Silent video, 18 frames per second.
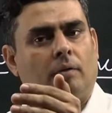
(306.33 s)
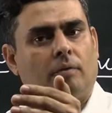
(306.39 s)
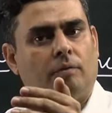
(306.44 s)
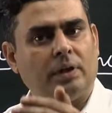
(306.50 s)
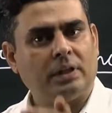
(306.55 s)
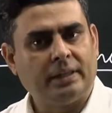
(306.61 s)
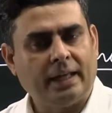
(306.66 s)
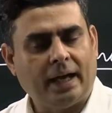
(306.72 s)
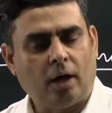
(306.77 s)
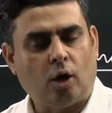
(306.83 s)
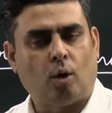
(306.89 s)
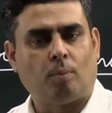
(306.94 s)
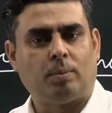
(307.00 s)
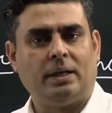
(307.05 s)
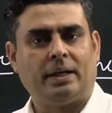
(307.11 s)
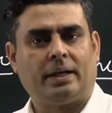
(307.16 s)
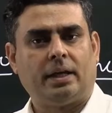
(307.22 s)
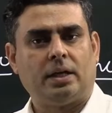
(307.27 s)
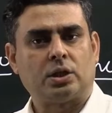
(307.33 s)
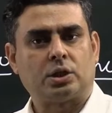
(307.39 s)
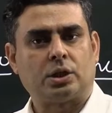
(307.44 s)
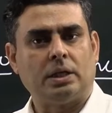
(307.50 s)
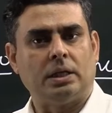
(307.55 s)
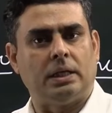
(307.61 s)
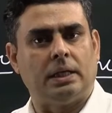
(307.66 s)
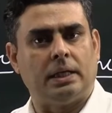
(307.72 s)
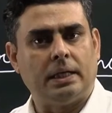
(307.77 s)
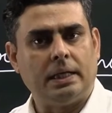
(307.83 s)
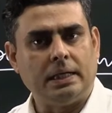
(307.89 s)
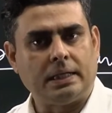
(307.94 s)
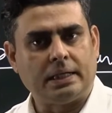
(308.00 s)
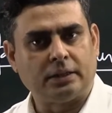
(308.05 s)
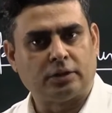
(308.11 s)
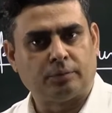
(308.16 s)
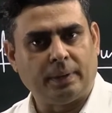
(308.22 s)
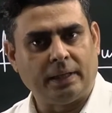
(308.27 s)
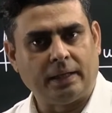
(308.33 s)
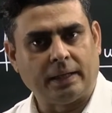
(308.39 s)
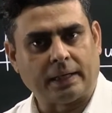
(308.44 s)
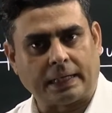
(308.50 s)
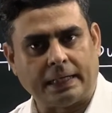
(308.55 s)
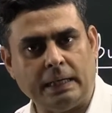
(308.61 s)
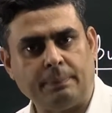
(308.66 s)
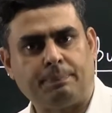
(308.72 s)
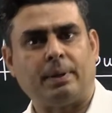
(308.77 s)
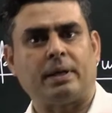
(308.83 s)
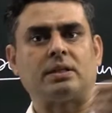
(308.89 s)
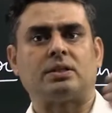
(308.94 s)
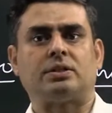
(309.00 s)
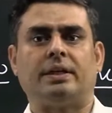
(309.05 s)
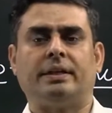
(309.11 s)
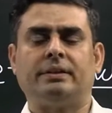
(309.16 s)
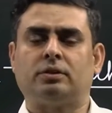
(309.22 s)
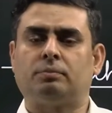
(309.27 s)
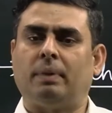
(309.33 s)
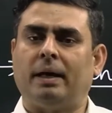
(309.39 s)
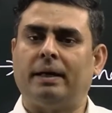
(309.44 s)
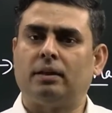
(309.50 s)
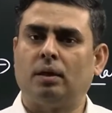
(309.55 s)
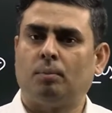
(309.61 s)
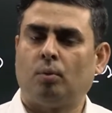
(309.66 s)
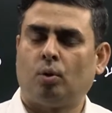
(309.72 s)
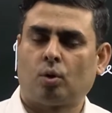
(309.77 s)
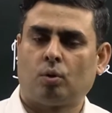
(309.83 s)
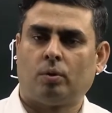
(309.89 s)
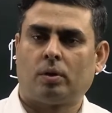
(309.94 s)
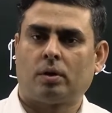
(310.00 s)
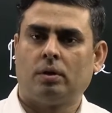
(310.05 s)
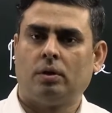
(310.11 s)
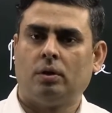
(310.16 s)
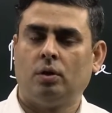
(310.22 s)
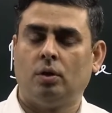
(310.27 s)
with the obligation it is being repurchased by the borrower.